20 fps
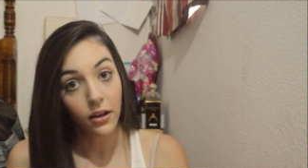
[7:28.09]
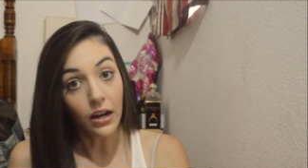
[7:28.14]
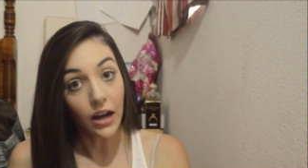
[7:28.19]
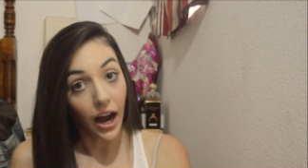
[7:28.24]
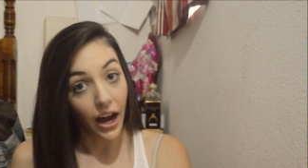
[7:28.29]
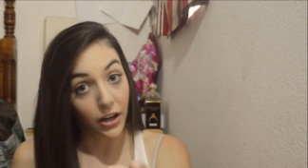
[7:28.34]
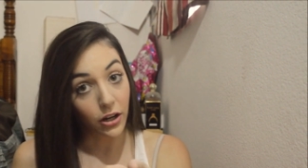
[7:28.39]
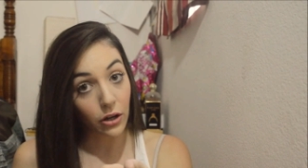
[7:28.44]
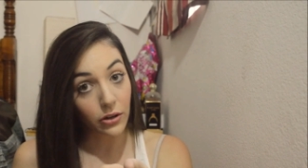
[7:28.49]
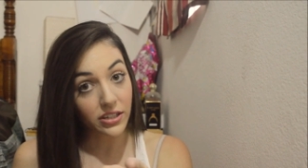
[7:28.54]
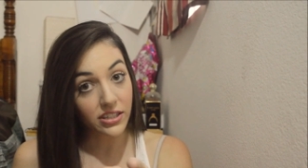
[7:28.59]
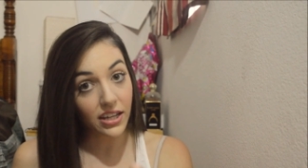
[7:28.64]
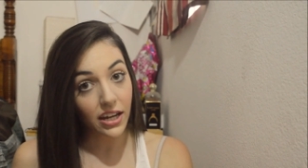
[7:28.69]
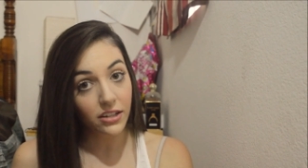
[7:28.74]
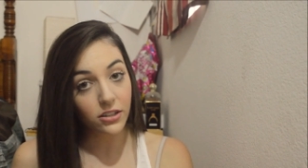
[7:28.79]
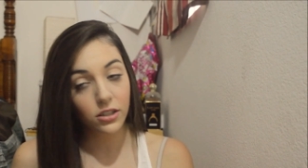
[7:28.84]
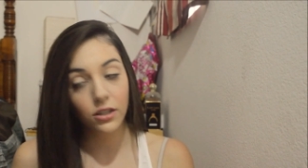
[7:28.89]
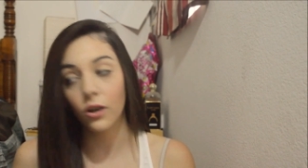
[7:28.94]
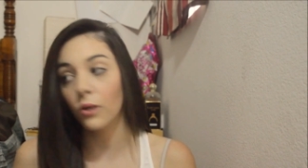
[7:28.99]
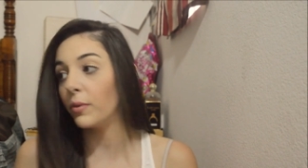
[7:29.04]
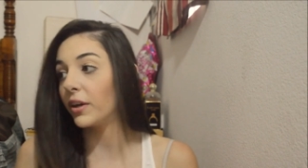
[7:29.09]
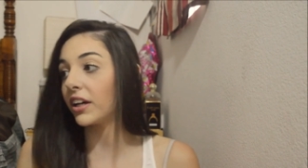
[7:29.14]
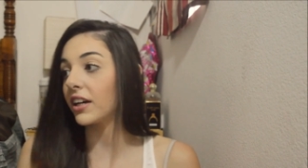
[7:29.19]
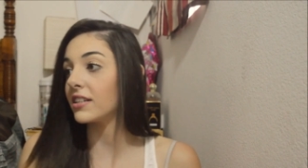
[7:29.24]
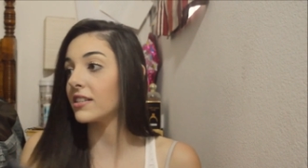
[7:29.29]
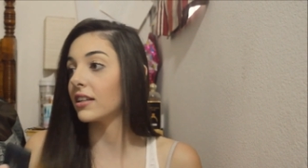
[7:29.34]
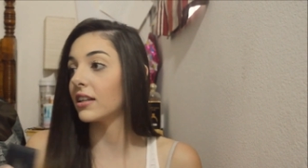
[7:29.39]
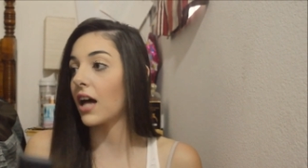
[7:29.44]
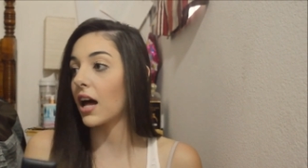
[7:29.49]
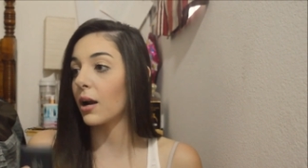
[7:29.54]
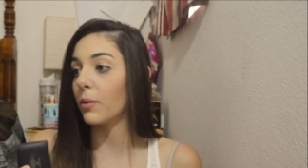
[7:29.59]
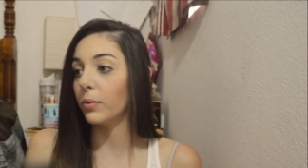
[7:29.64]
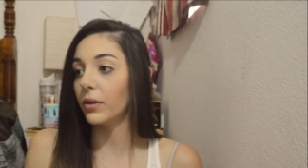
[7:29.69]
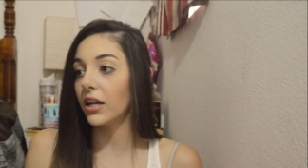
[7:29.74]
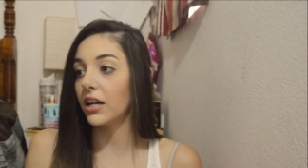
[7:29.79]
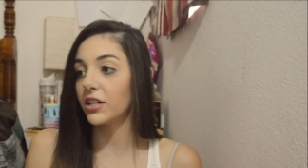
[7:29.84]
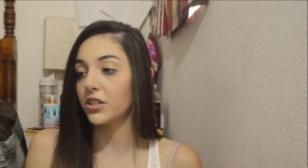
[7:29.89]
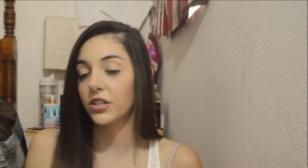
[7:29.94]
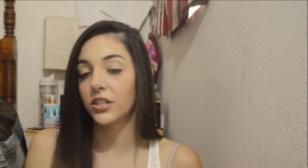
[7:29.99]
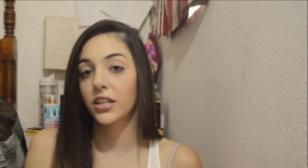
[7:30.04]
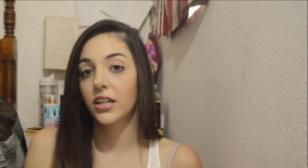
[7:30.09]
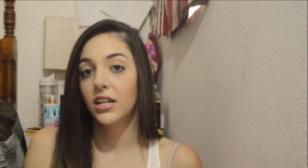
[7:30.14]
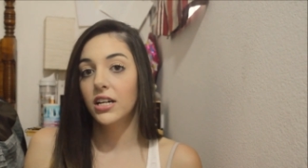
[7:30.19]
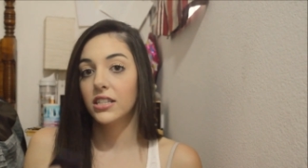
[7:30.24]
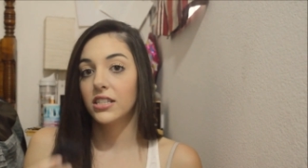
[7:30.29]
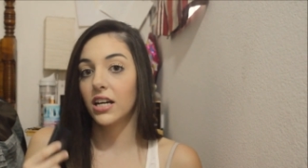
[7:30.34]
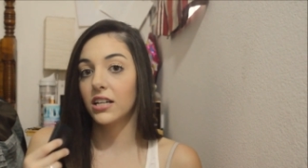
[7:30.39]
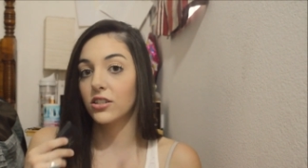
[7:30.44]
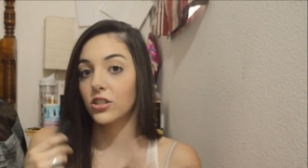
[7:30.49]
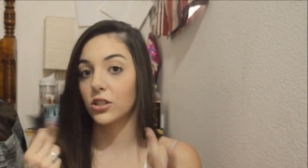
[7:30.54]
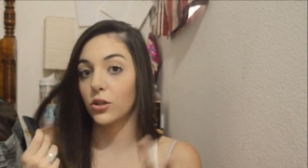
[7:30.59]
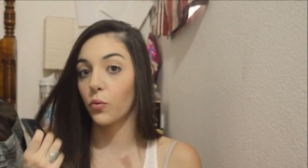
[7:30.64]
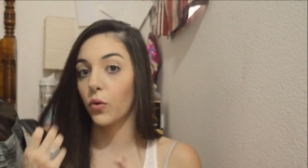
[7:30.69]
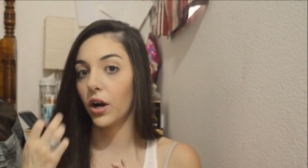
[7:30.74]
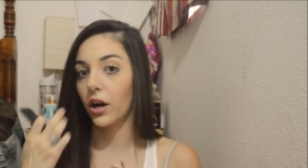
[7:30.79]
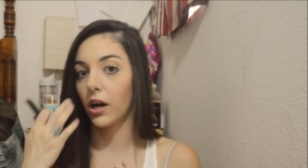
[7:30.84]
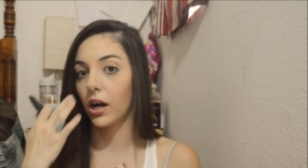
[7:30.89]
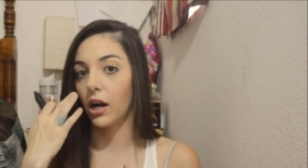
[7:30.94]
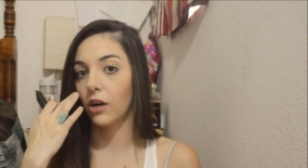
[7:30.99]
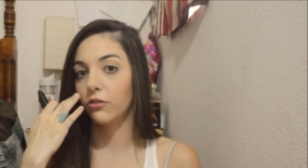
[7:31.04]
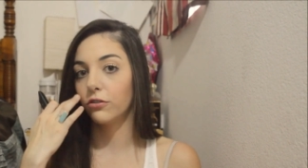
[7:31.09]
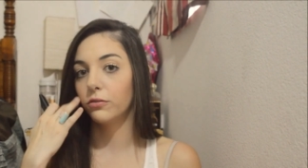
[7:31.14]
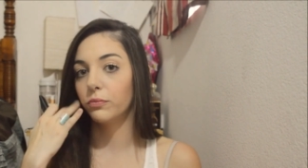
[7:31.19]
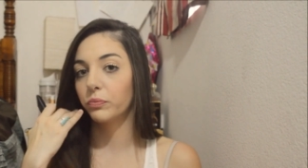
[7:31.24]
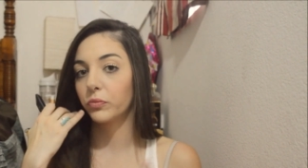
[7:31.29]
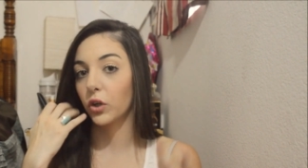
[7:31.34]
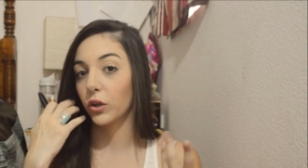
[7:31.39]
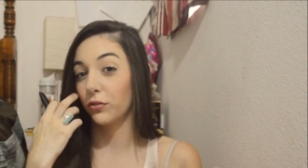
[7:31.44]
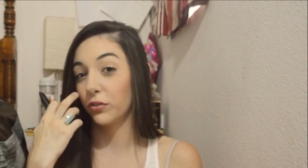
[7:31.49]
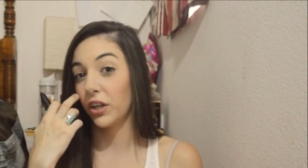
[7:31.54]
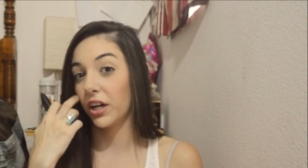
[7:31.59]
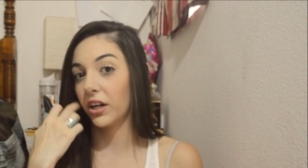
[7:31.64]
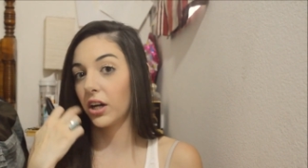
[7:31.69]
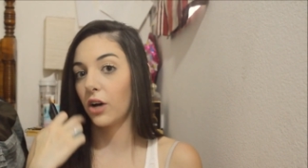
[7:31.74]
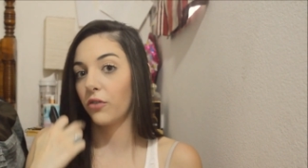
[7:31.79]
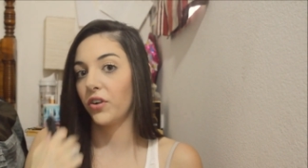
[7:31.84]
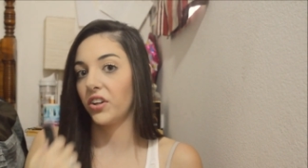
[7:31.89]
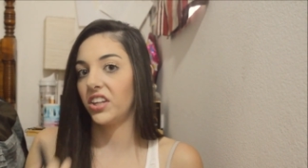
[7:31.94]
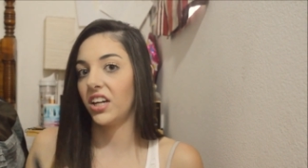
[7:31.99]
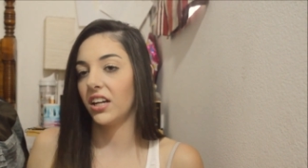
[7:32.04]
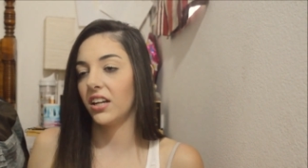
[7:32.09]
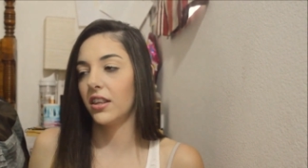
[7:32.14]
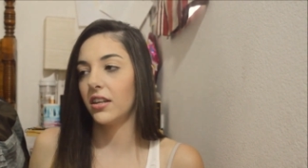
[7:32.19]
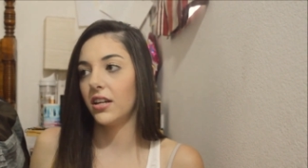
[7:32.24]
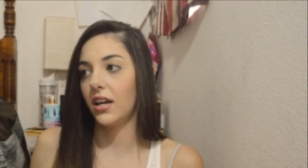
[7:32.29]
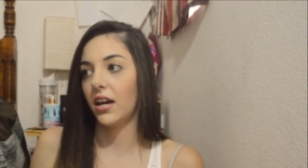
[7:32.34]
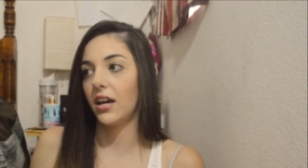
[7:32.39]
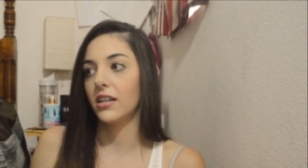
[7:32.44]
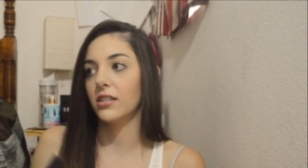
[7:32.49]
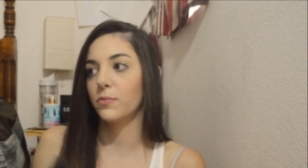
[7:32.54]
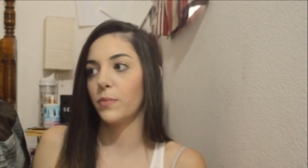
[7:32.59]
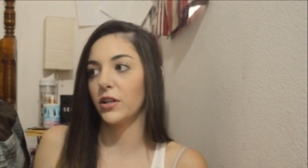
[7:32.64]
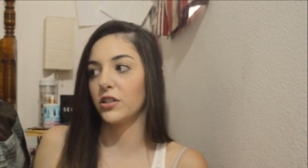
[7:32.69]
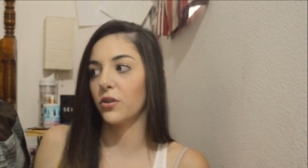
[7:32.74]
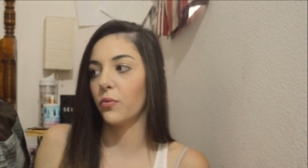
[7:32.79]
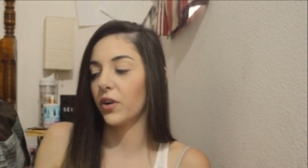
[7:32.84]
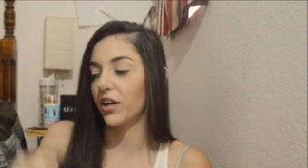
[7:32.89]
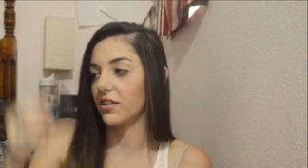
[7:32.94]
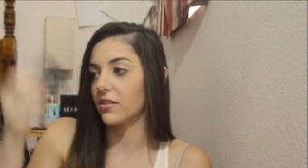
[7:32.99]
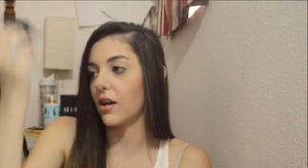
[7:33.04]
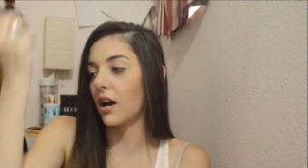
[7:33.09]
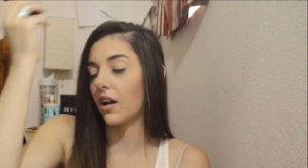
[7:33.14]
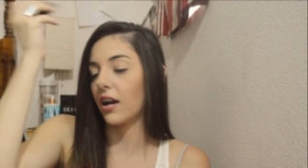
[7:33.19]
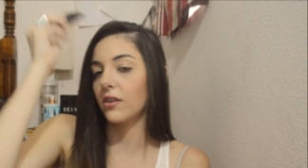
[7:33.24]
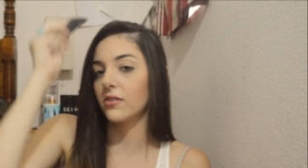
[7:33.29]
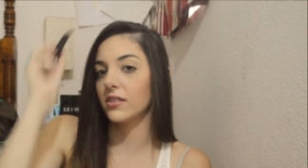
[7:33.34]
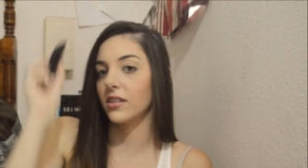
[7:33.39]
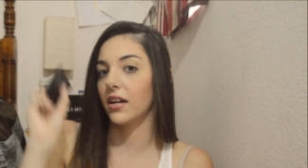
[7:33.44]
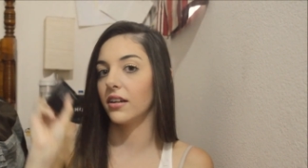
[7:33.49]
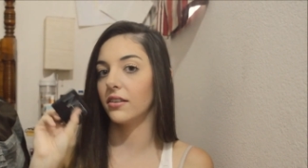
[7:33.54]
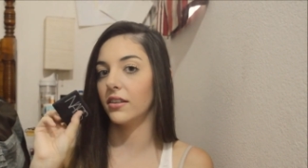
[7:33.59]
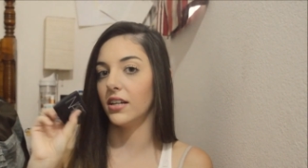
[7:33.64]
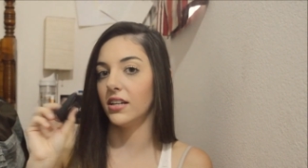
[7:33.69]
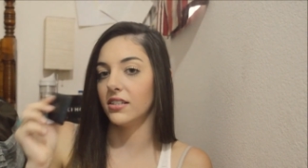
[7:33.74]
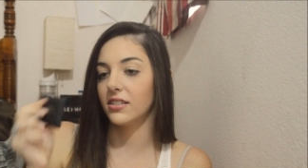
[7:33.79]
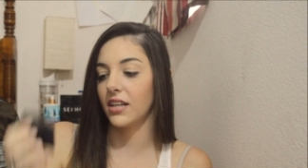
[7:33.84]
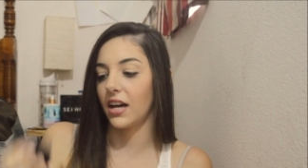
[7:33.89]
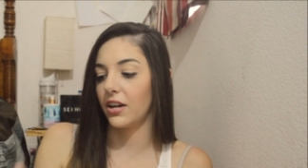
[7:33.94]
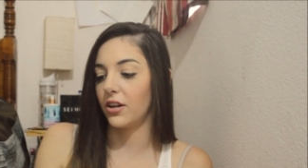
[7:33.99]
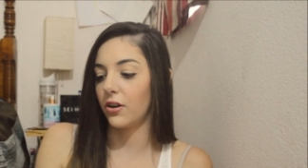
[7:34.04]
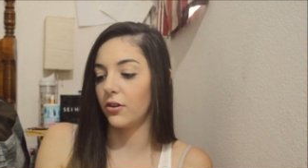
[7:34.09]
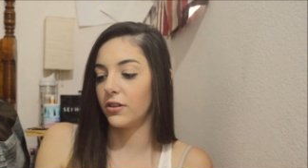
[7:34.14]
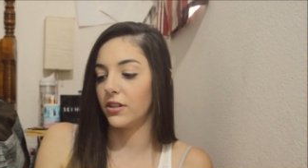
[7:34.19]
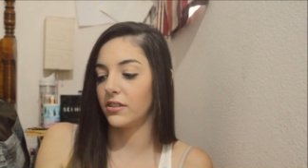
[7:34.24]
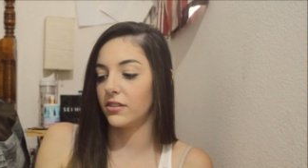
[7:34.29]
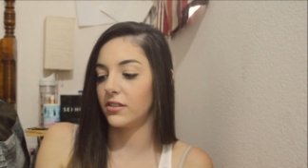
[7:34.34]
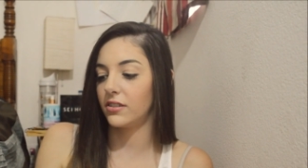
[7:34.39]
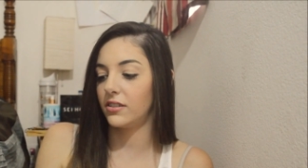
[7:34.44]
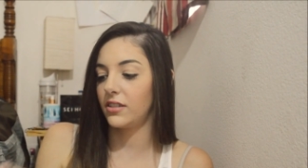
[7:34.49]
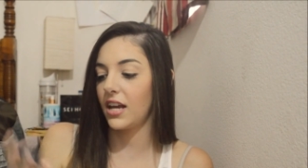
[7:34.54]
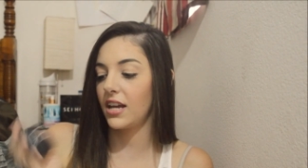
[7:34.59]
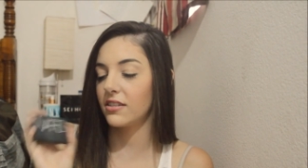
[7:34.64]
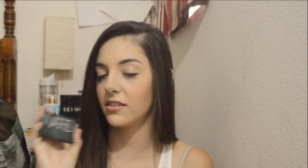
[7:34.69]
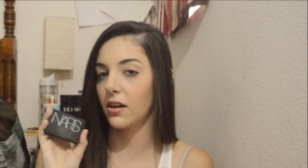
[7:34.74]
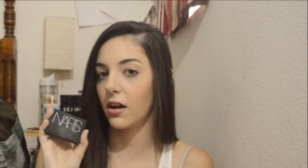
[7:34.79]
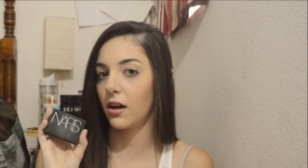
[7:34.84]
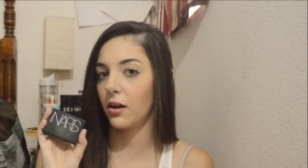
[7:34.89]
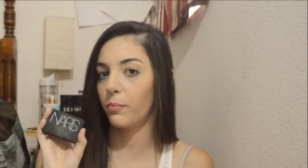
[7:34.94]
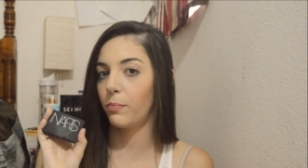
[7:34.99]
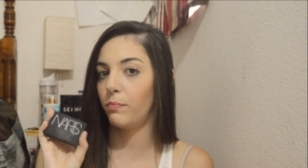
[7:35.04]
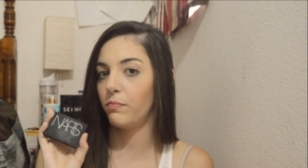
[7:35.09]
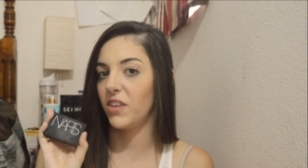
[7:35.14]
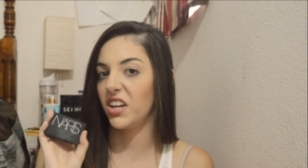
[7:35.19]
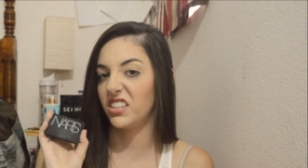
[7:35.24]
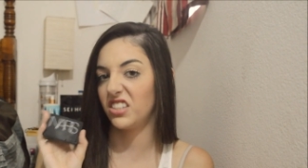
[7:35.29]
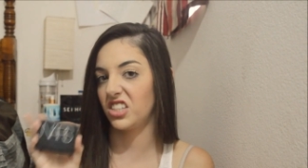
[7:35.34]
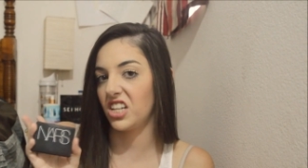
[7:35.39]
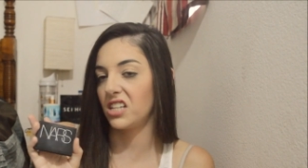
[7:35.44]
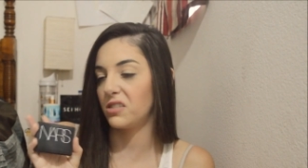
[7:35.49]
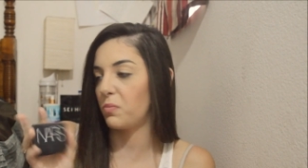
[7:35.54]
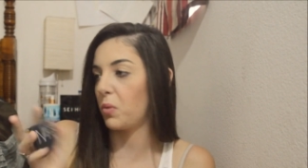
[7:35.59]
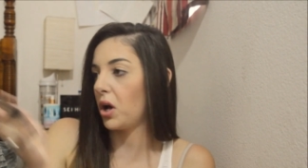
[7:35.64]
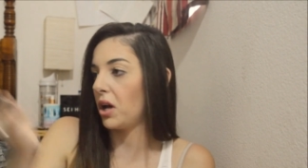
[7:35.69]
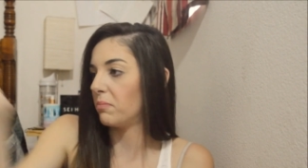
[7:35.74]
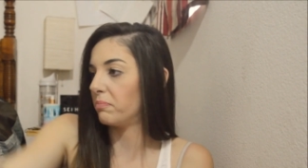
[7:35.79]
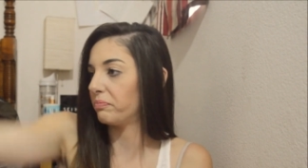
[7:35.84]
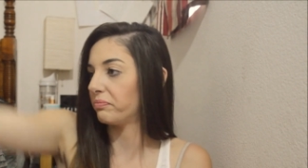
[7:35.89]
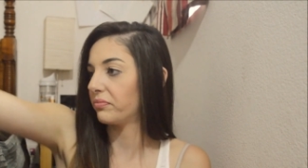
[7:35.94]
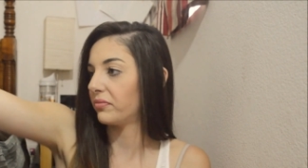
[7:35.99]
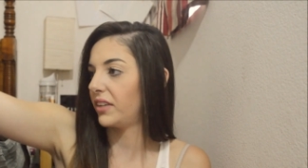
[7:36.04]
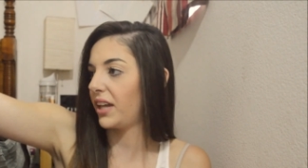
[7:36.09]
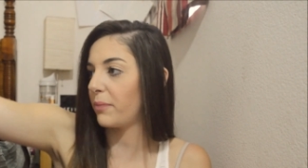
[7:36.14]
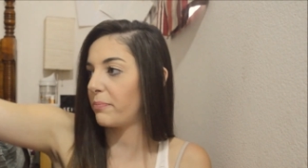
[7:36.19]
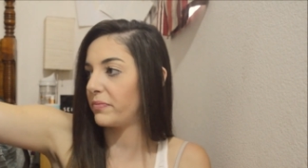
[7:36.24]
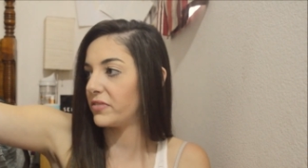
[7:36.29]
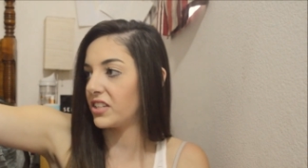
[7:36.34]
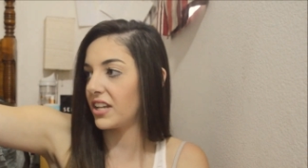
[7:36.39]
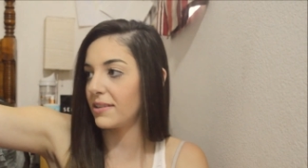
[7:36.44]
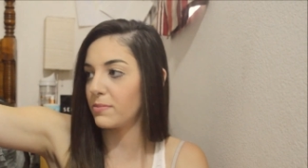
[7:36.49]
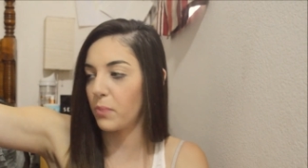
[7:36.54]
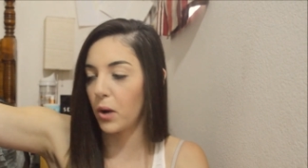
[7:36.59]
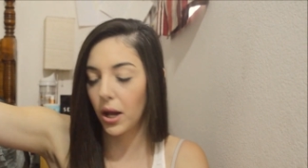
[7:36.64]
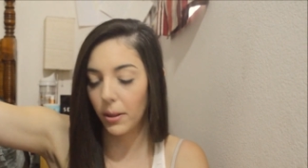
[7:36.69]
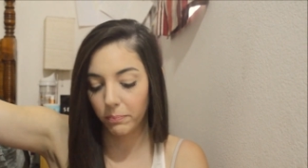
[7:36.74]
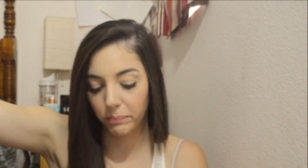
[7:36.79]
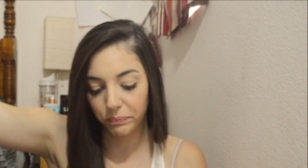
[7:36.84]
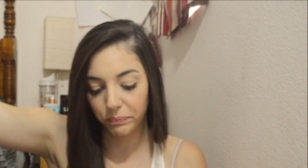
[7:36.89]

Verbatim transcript: I noticed that too because a lot of blush tends to wear off or flake off at the end of the day, especially when it's hot outside. This, I noticed stays on. It stays put. Yep, stays put.